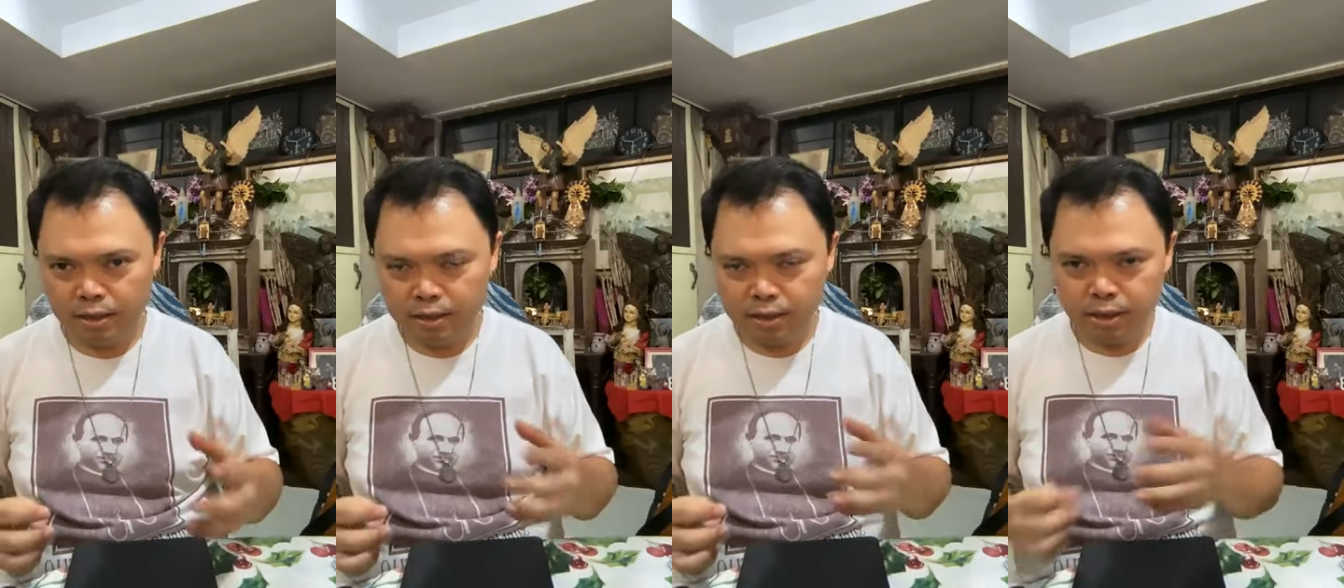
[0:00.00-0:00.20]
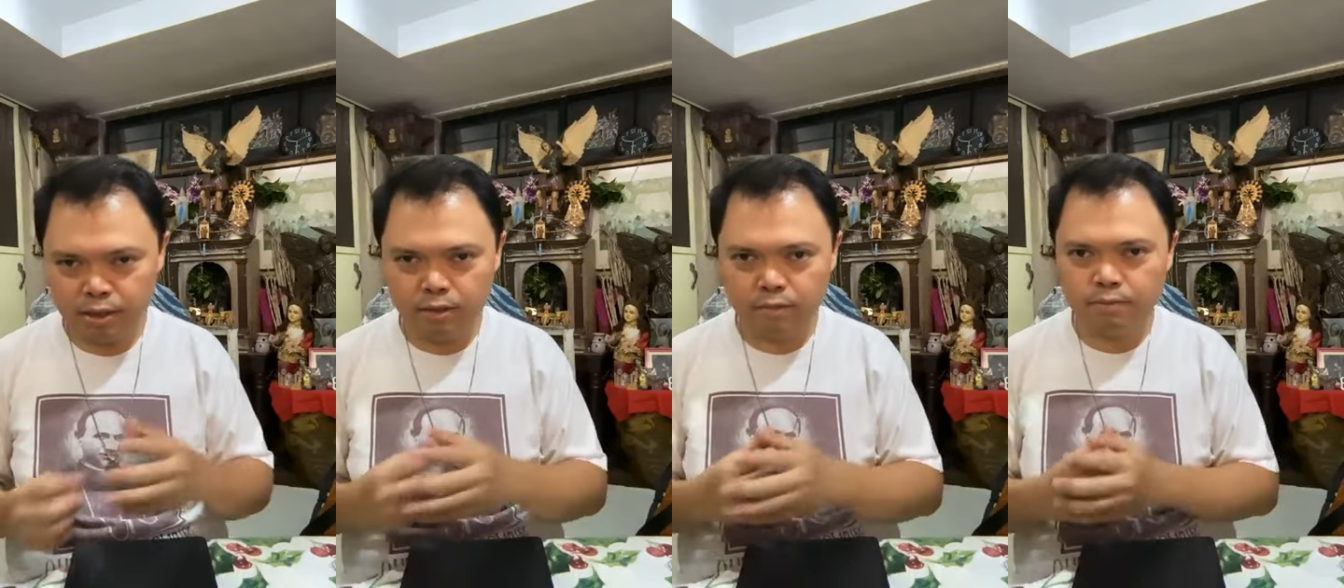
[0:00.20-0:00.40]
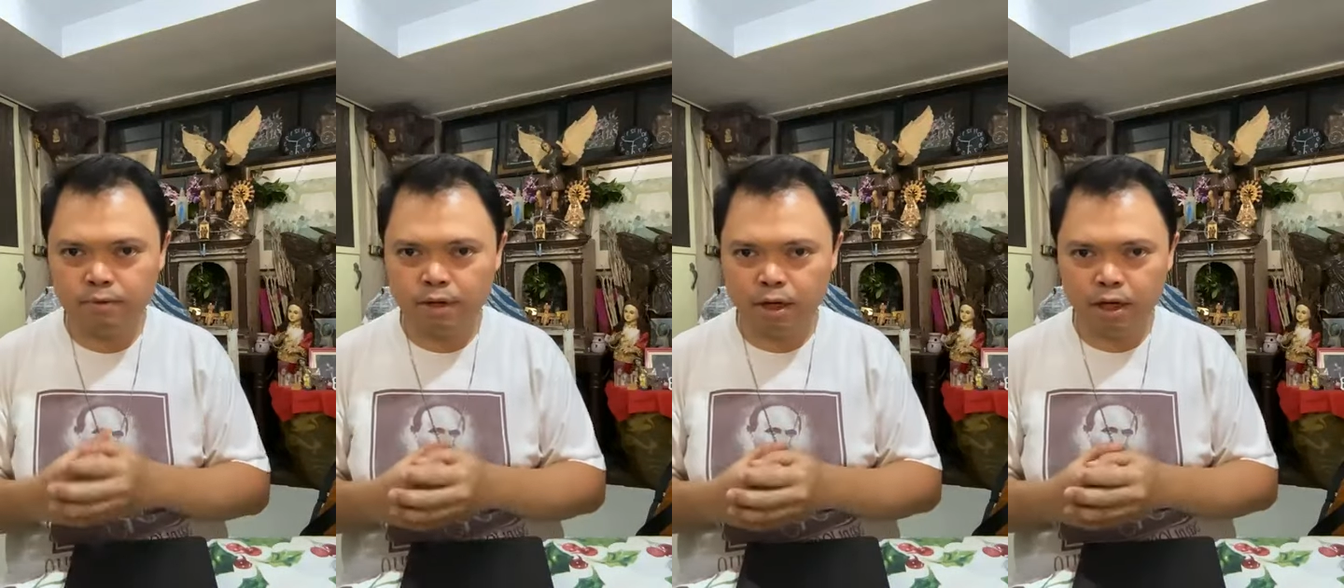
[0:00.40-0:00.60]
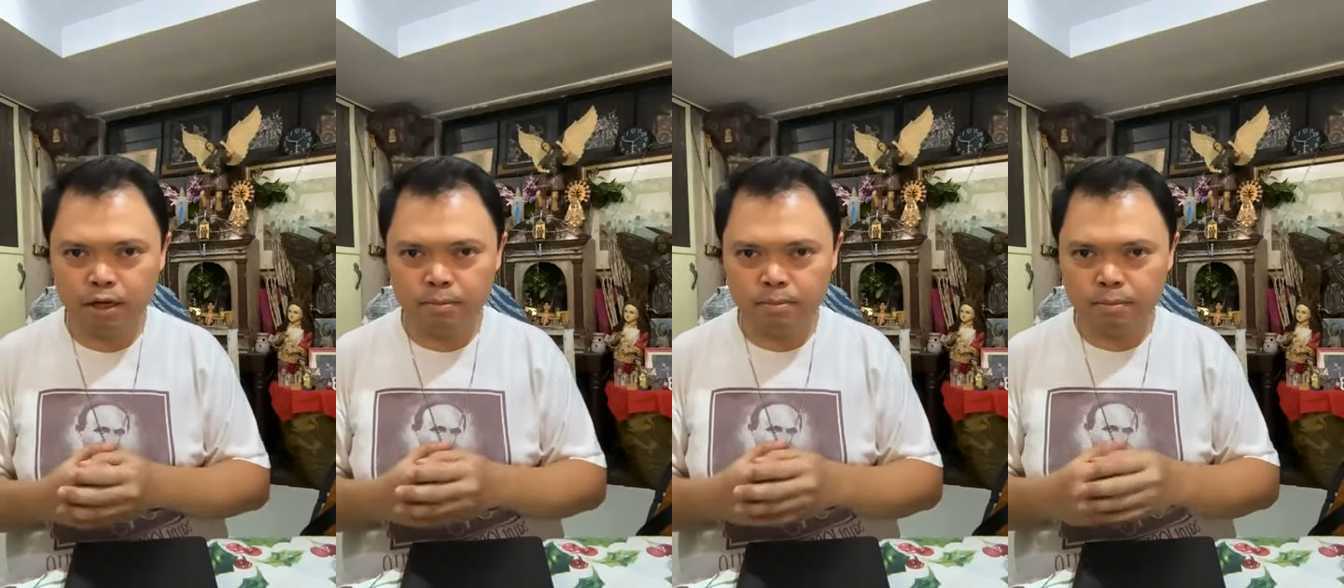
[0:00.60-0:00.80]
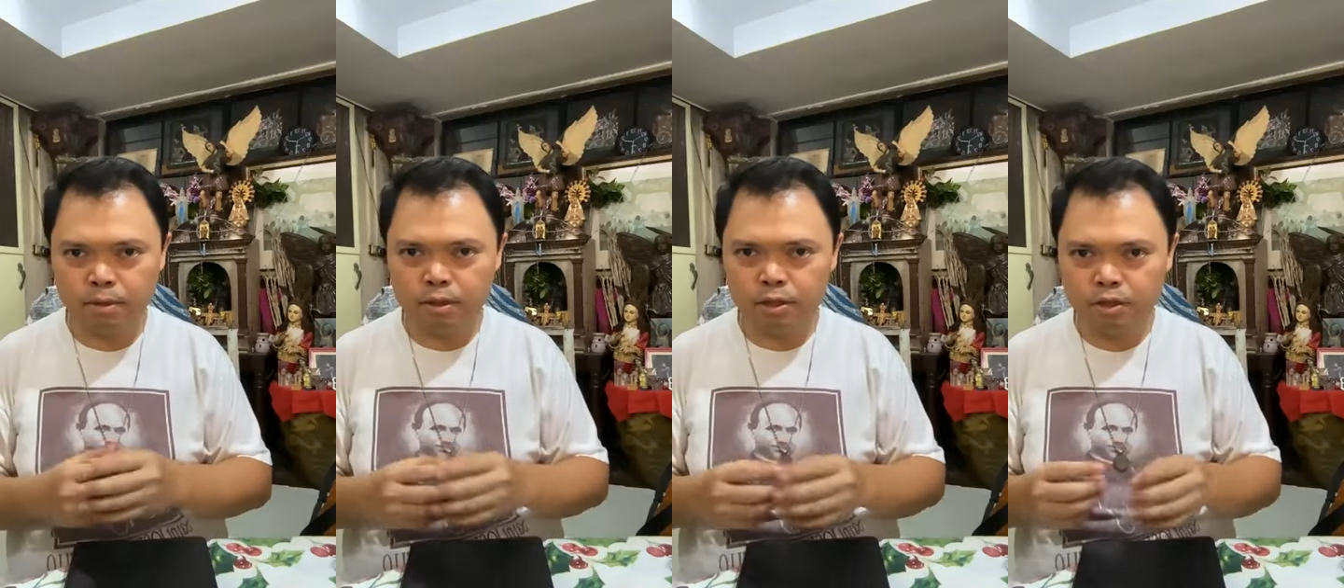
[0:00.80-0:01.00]
the Seed of
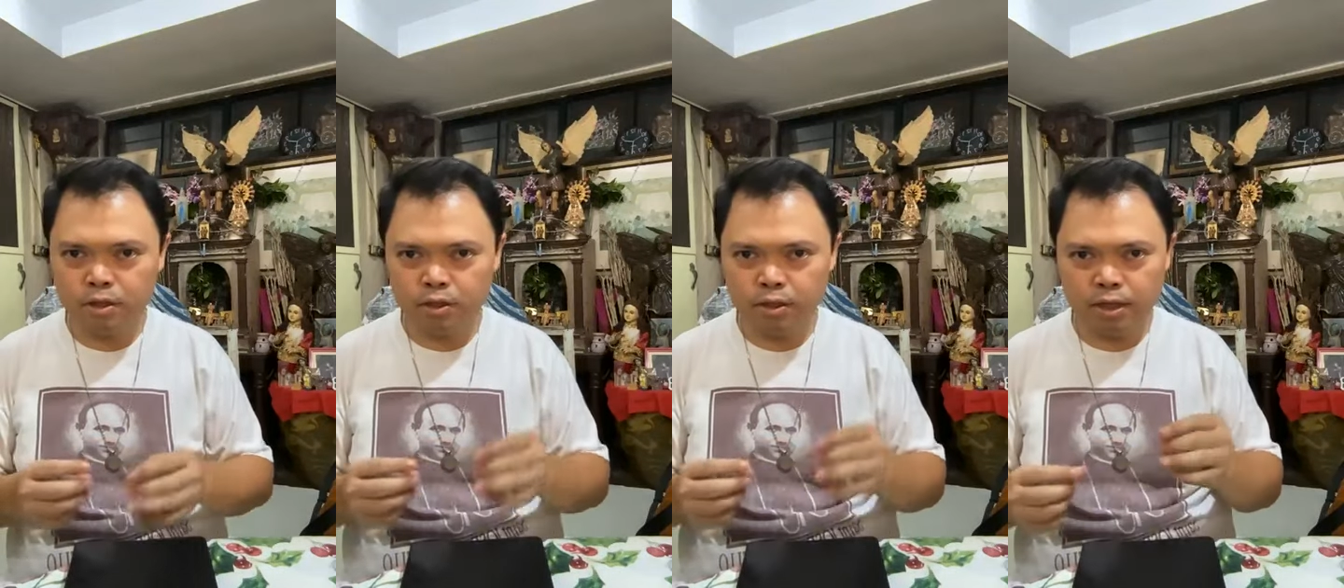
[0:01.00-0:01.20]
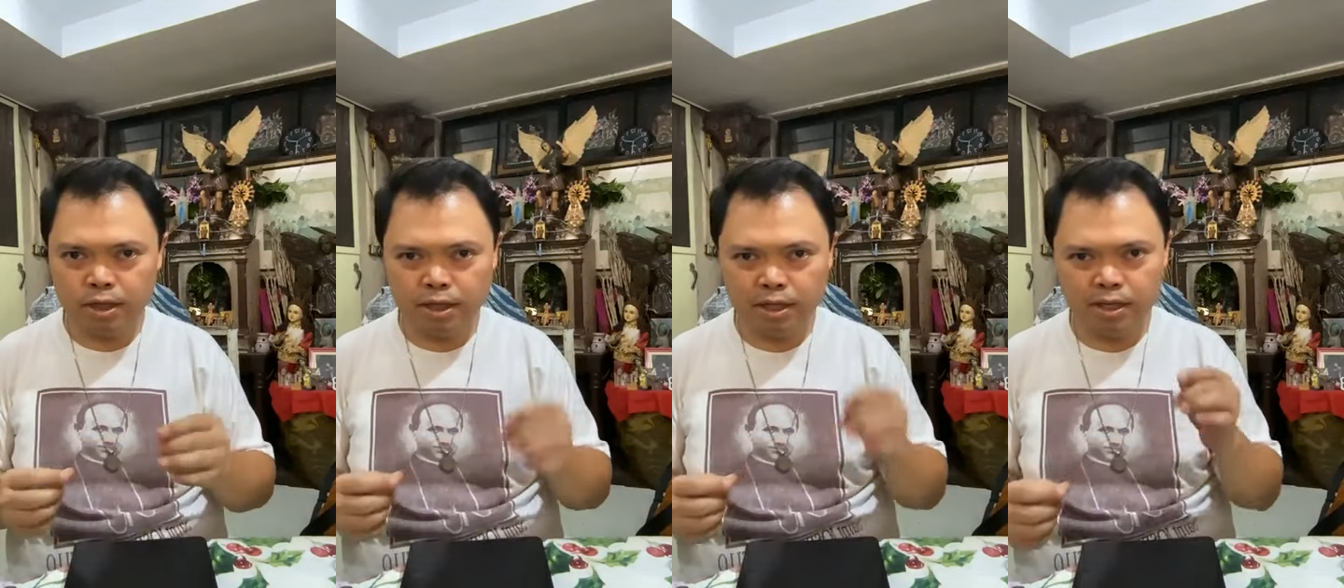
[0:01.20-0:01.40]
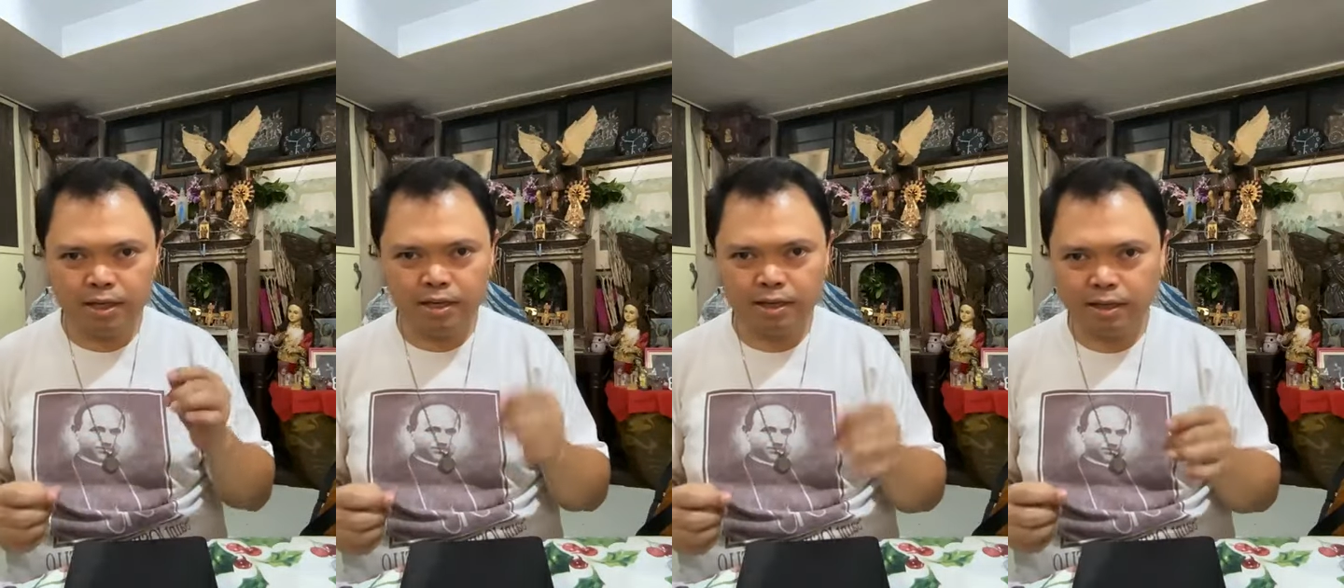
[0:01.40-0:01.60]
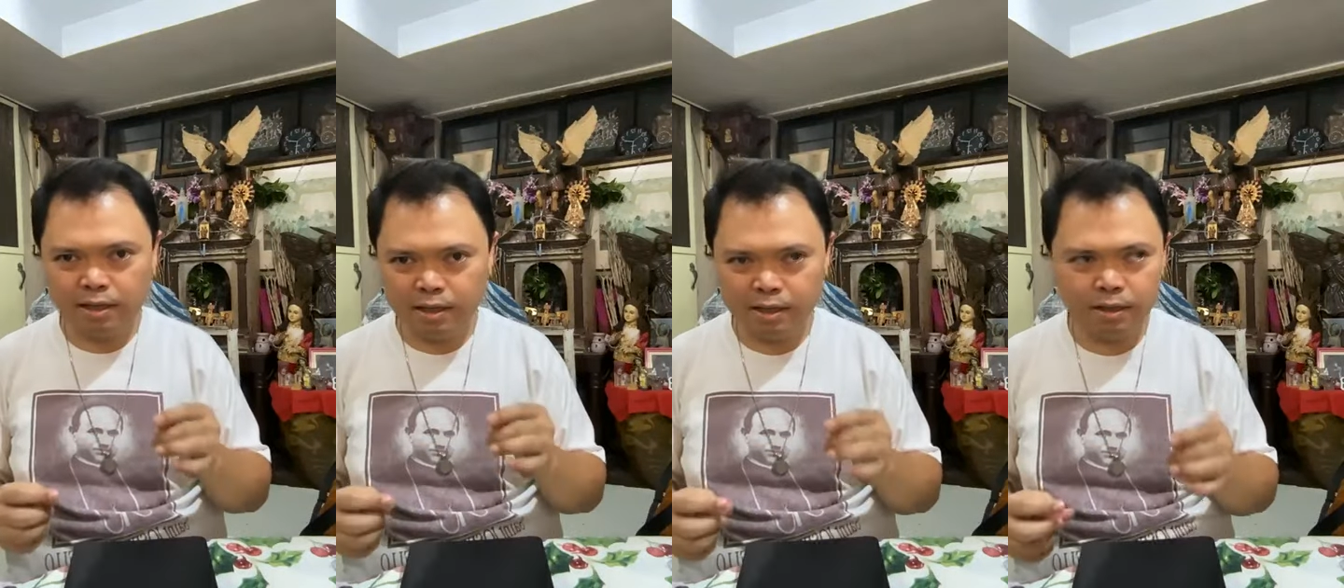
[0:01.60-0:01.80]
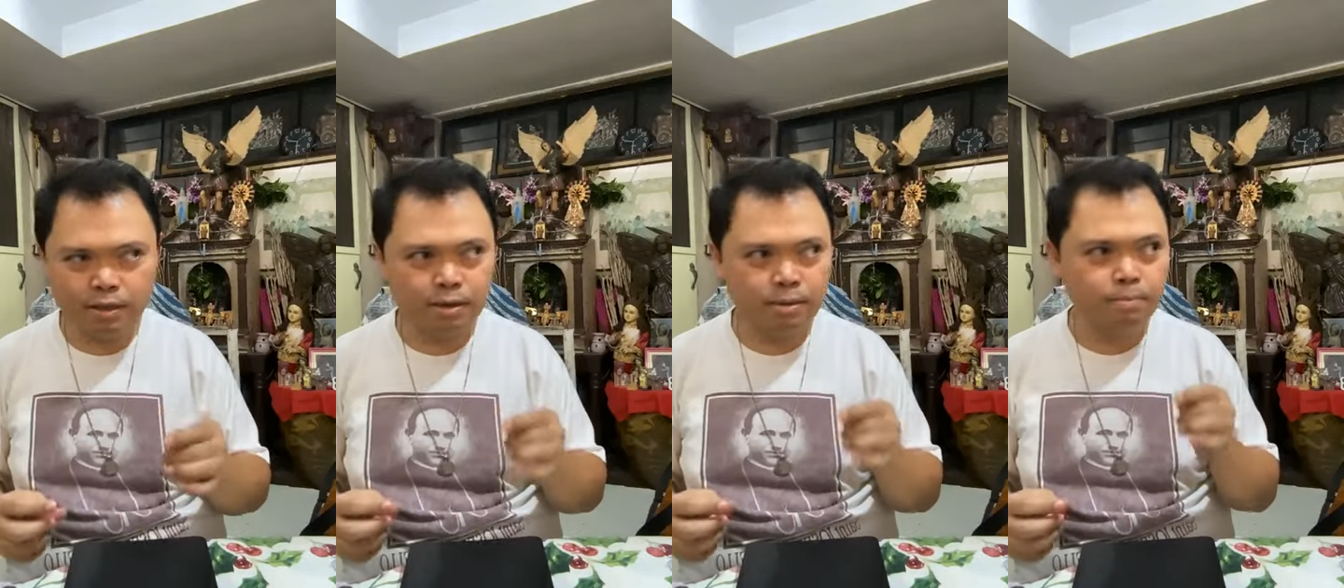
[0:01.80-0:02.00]
God ministry,
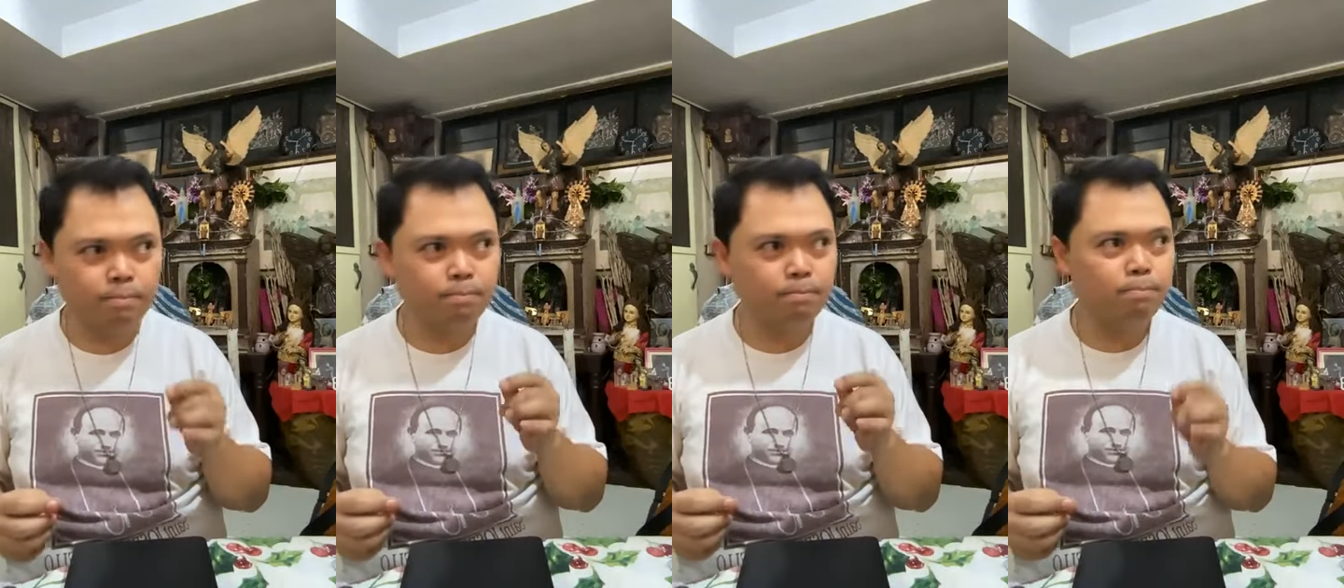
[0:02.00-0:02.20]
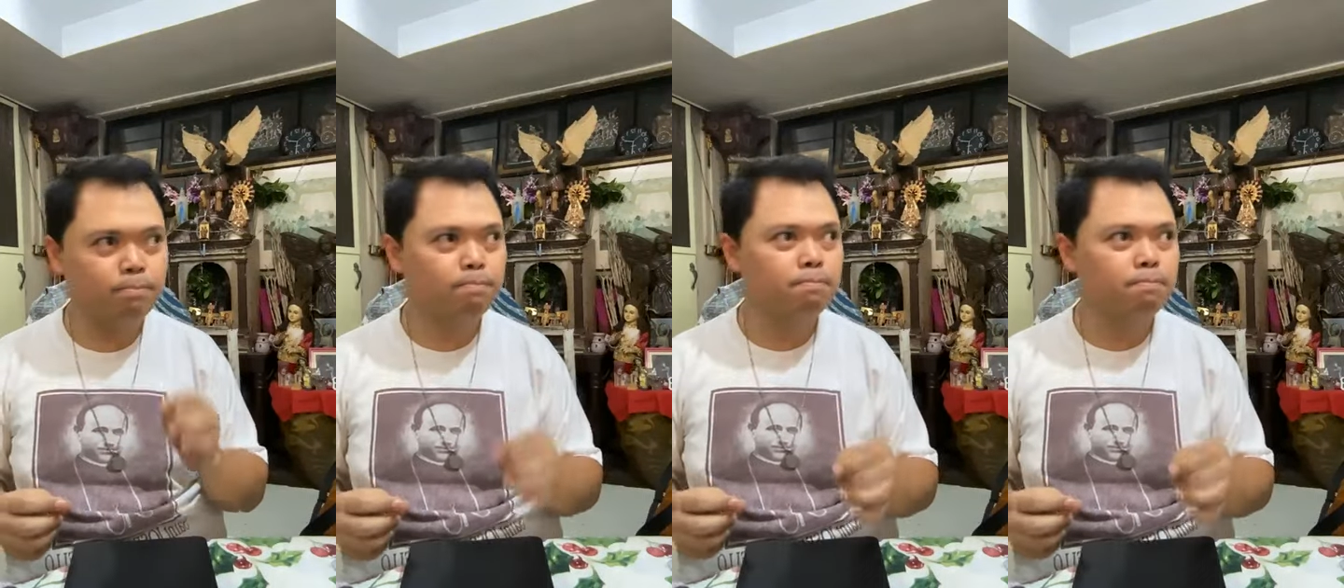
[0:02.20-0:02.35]
in the